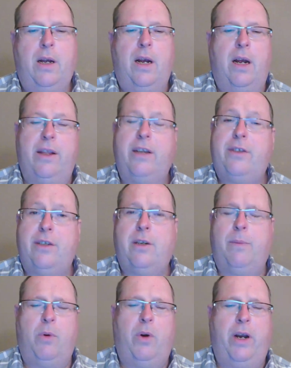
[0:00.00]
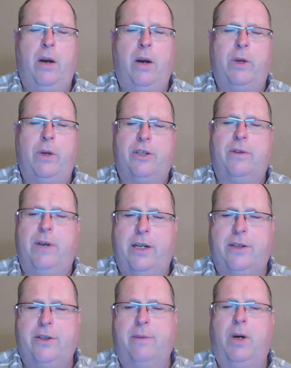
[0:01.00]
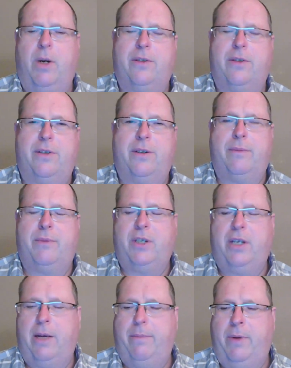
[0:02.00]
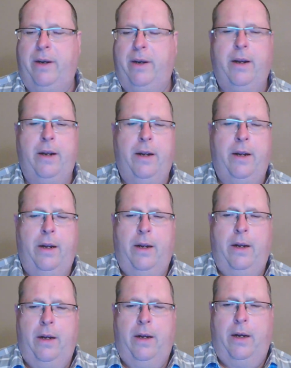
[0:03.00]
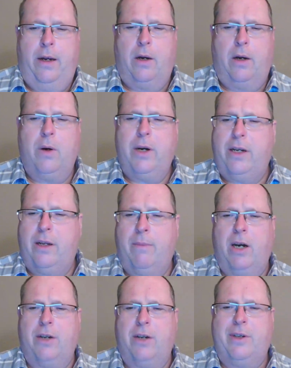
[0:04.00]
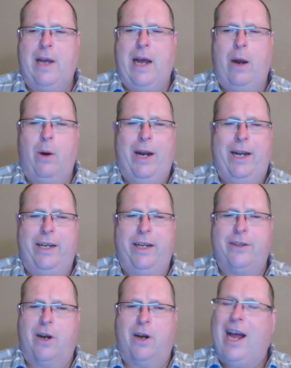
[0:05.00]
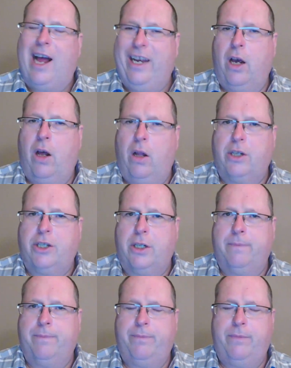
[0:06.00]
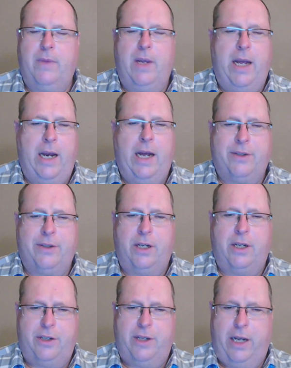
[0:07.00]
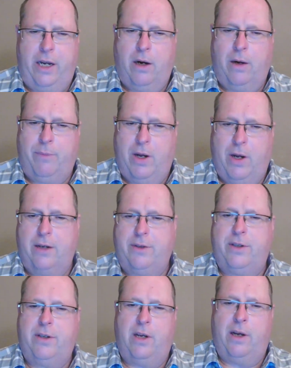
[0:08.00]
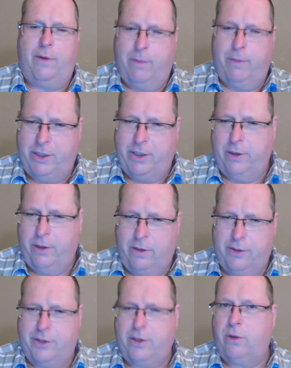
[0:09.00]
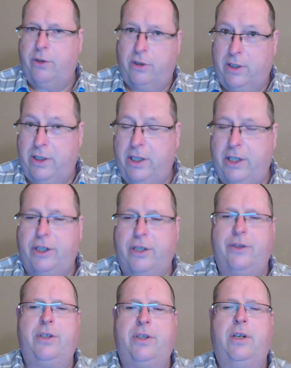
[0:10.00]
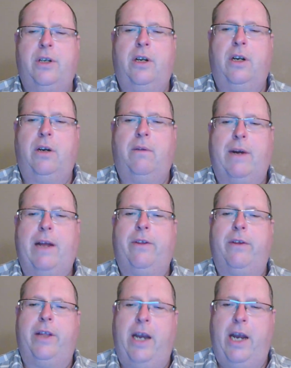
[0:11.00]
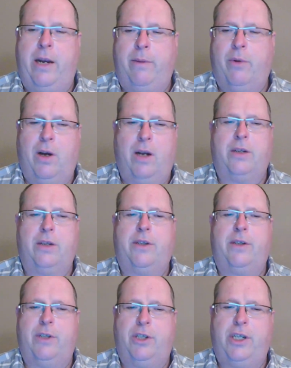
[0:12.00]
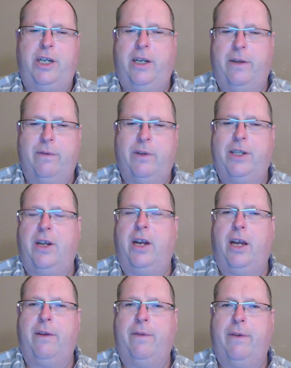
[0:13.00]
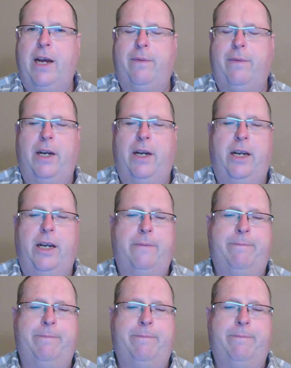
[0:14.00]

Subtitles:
This is a point on which critics of Marxism step in. According to Marx, our ideas are ideology, and as such they are products of our material and social conditions, rather than end products of a chain of reasoning and fact-finding.